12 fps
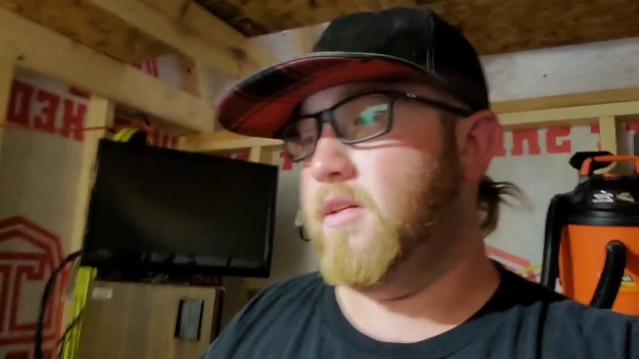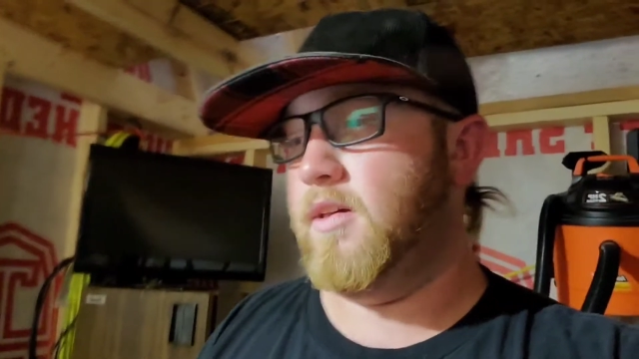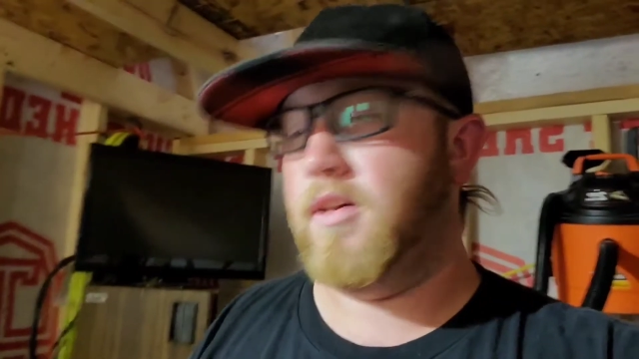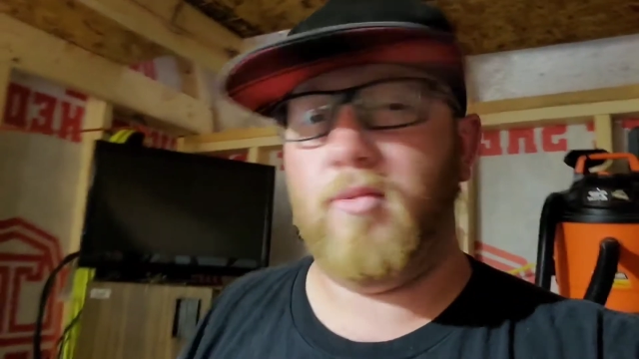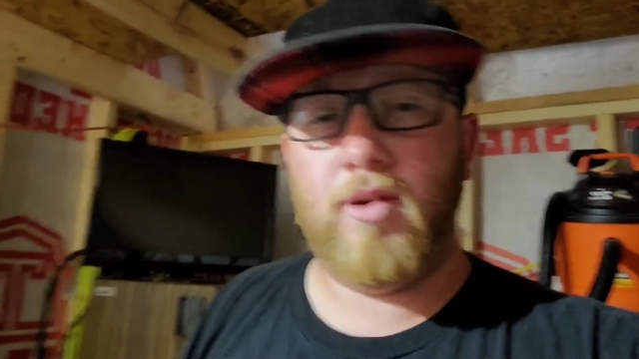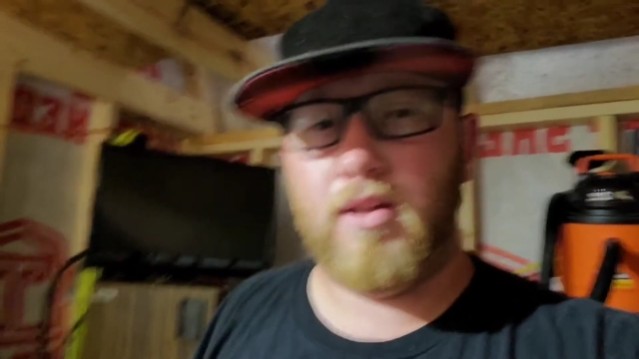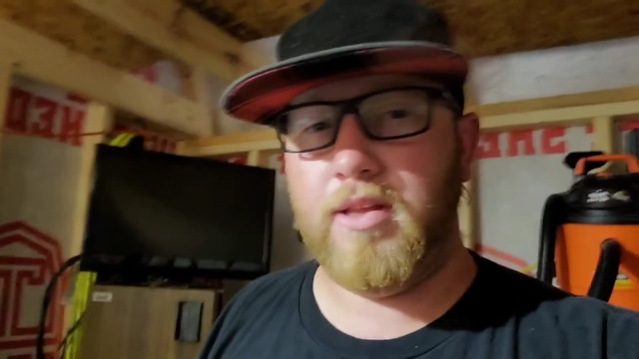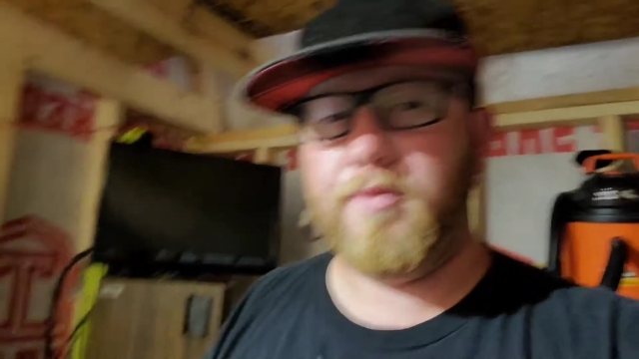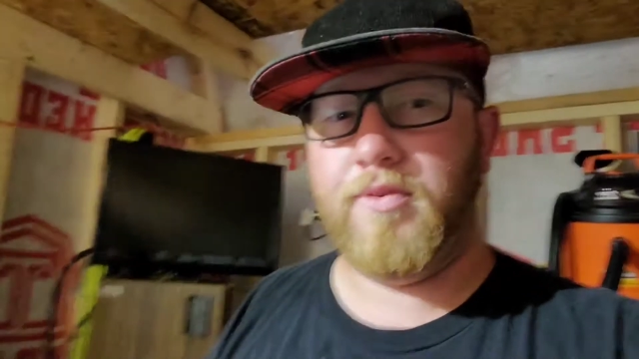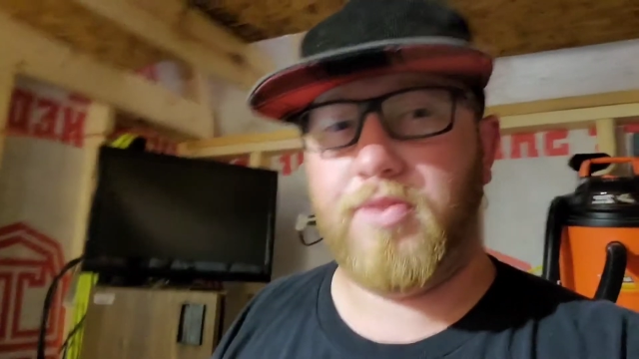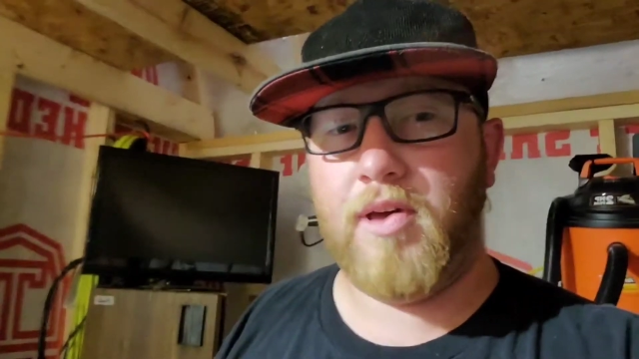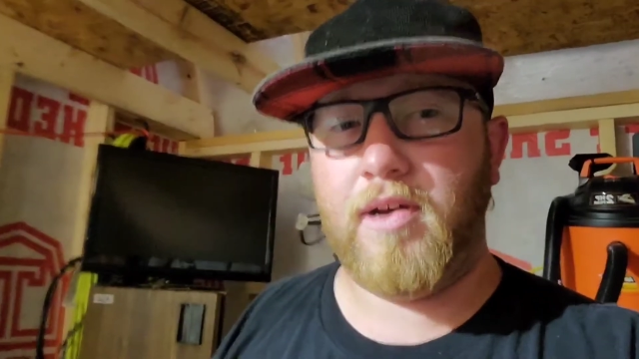Anyway, leave
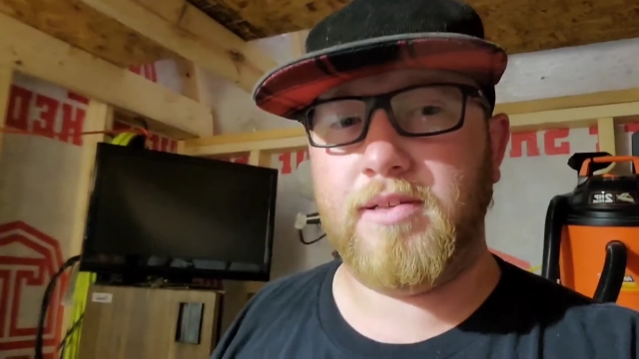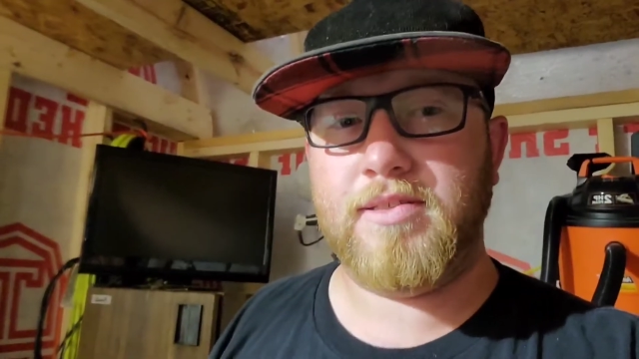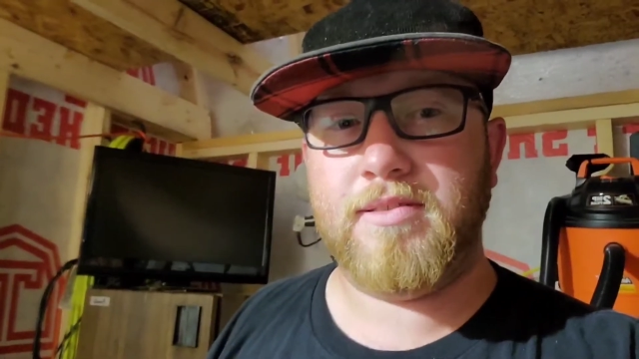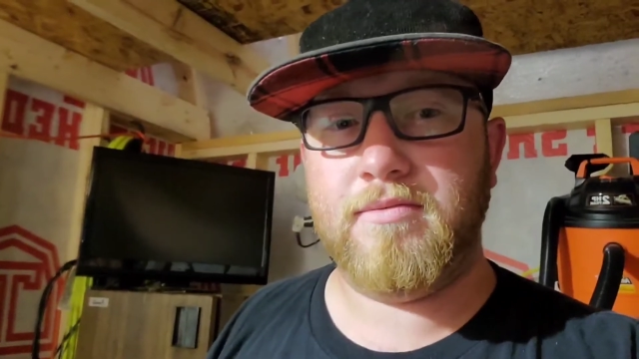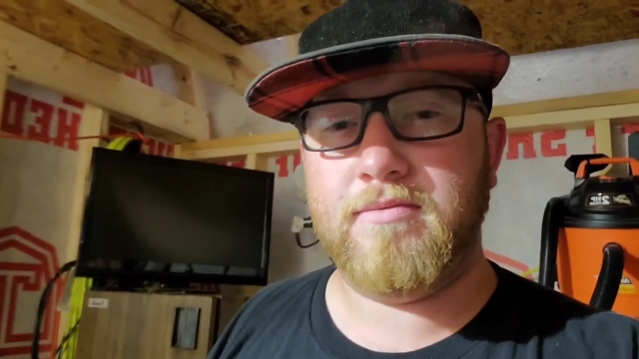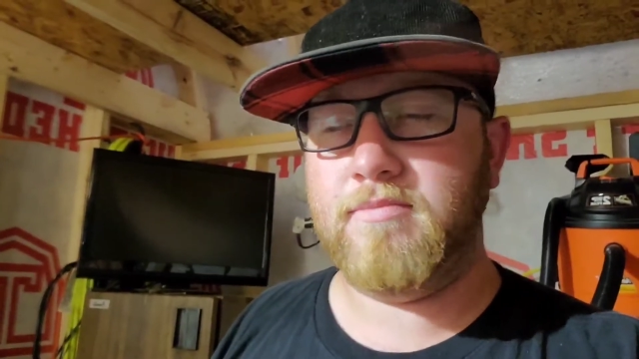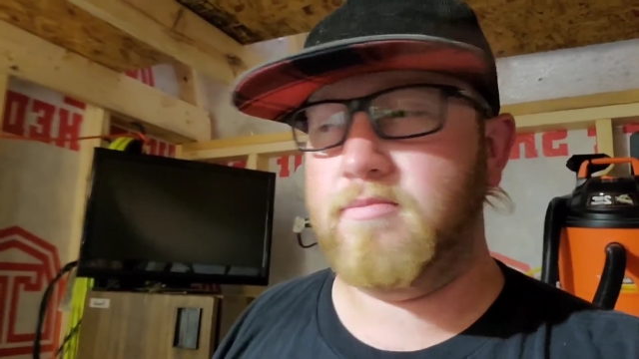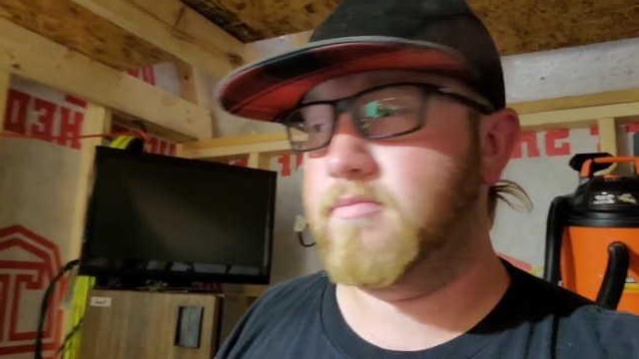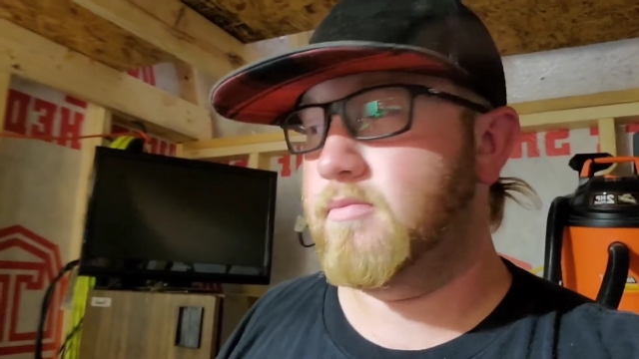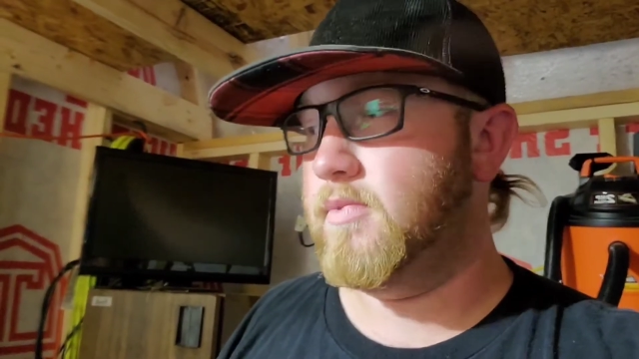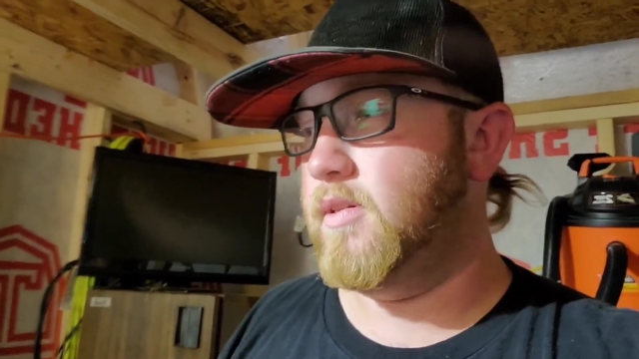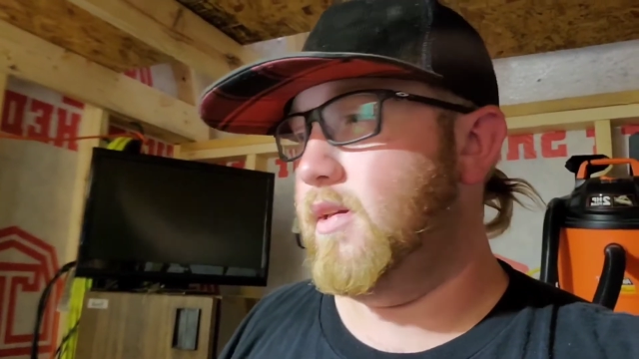your thoughts.
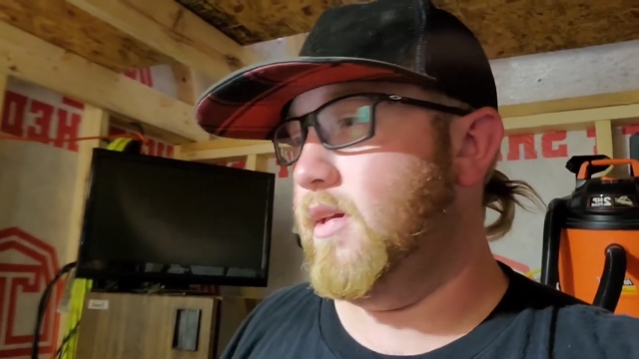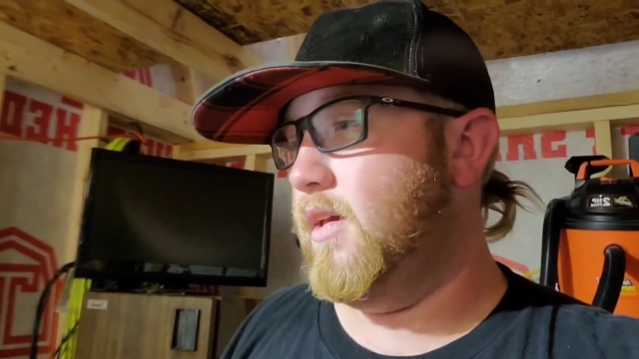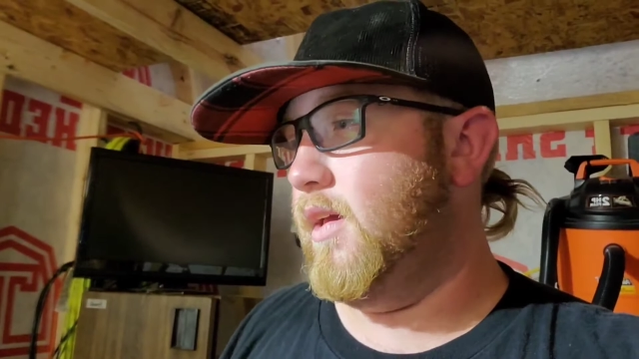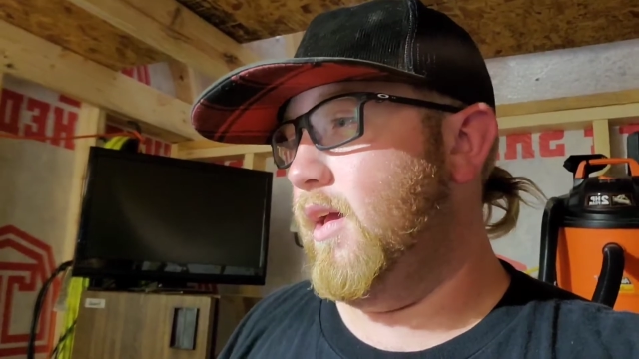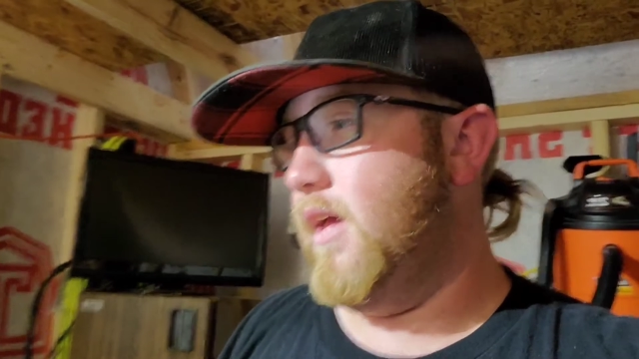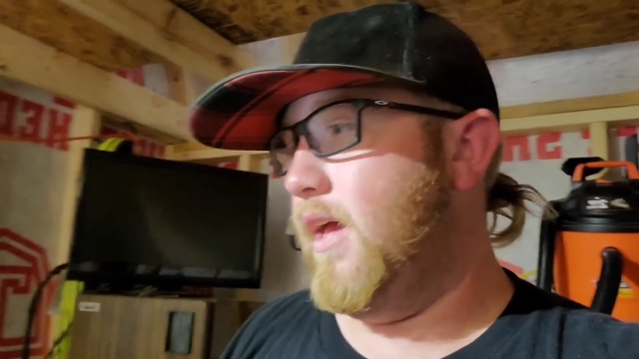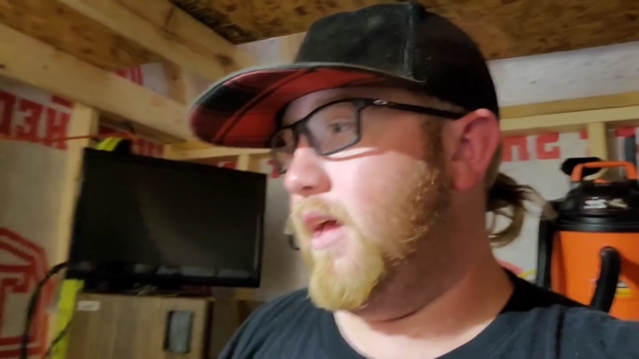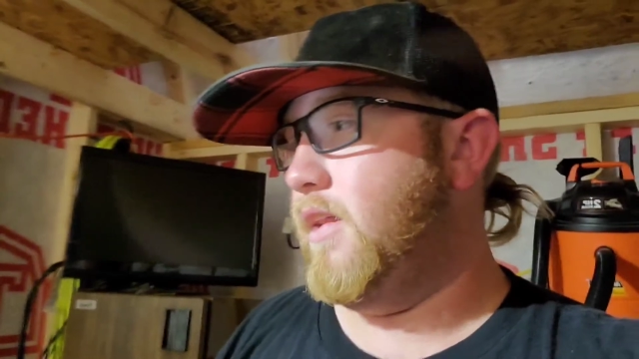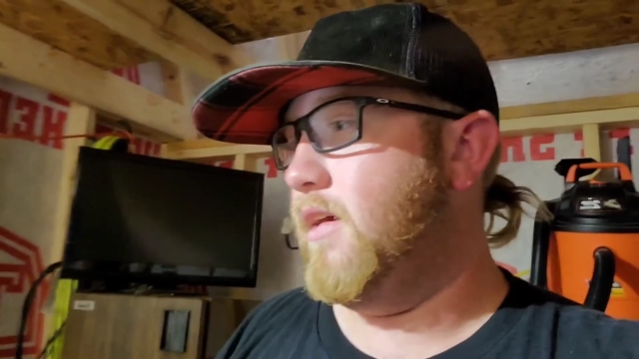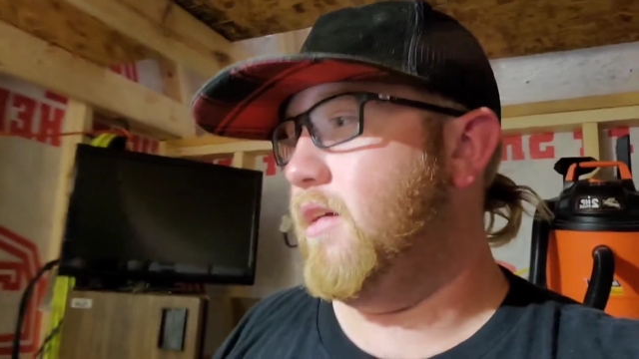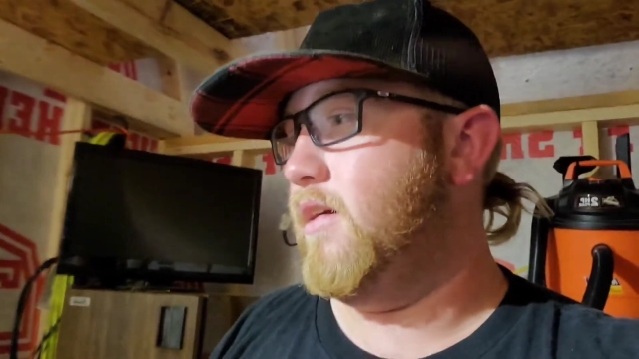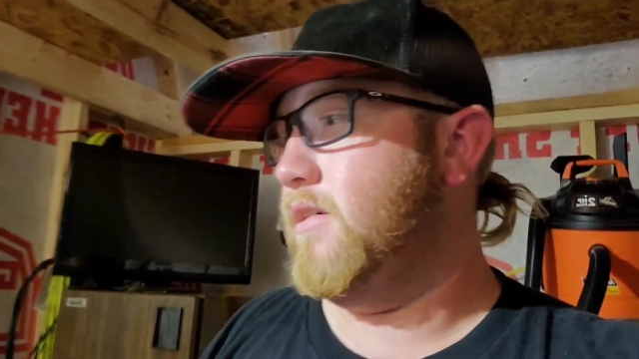
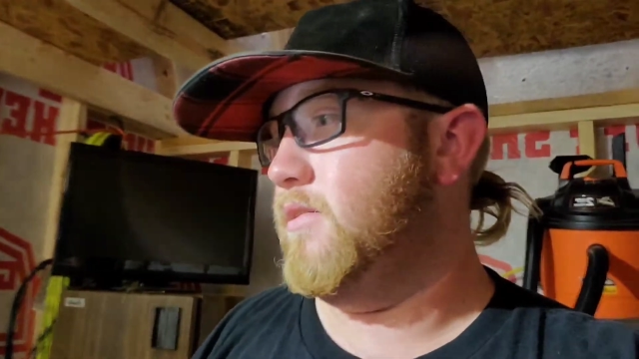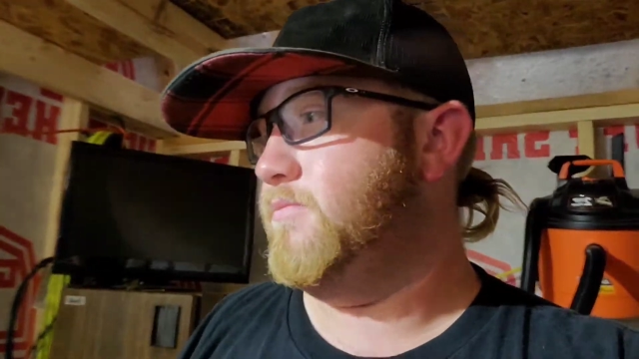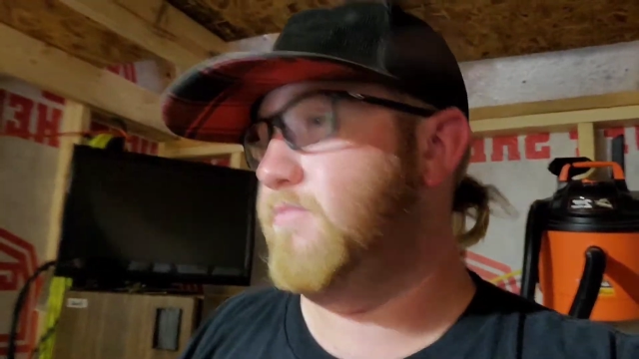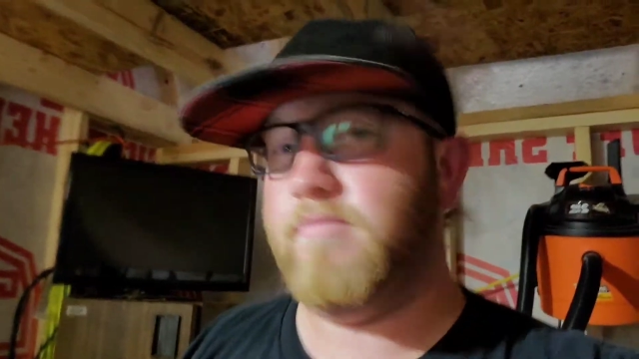And